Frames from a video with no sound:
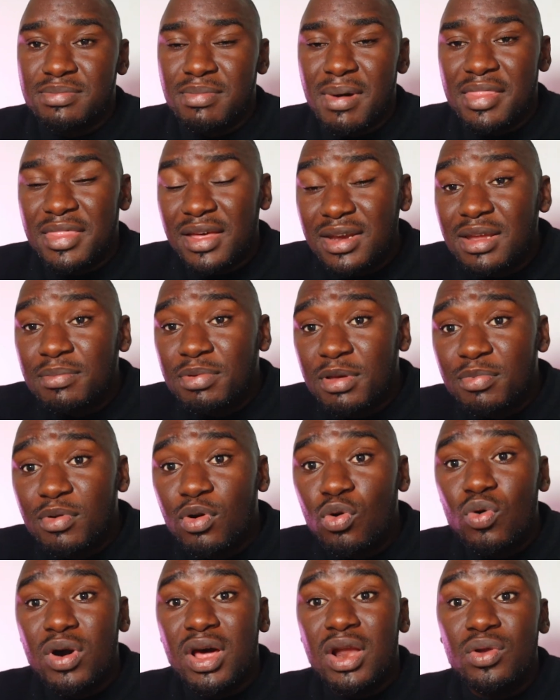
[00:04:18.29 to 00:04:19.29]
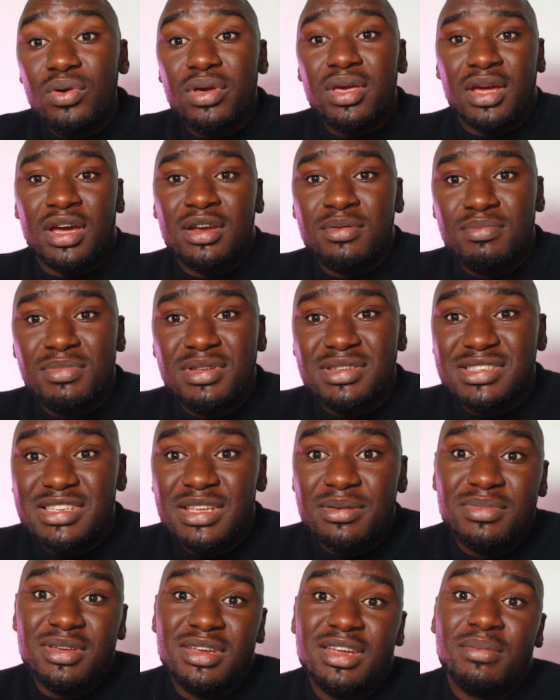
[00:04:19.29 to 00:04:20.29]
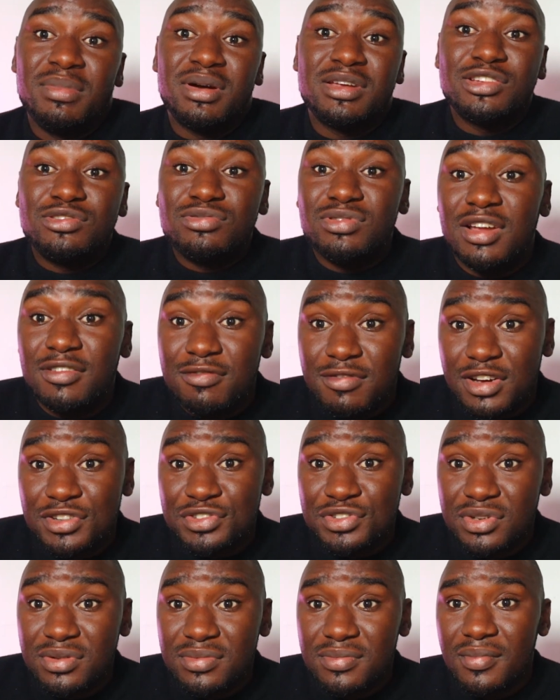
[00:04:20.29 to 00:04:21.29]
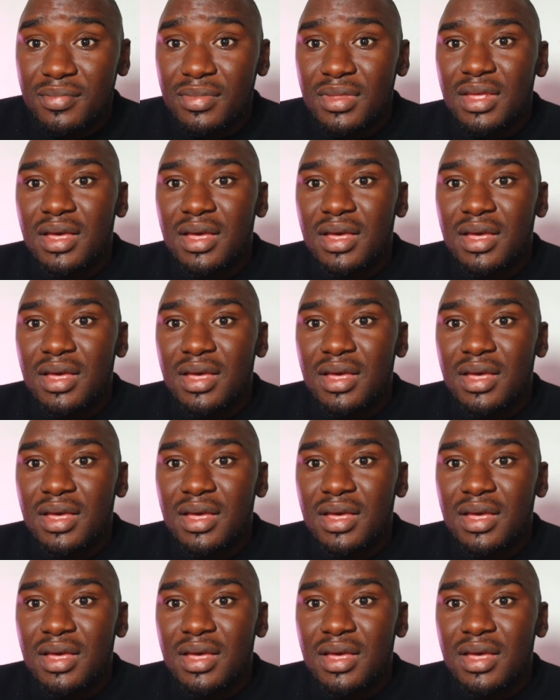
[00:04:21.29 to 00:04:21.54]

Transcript: But then the people who are looking at me see me in a particular version,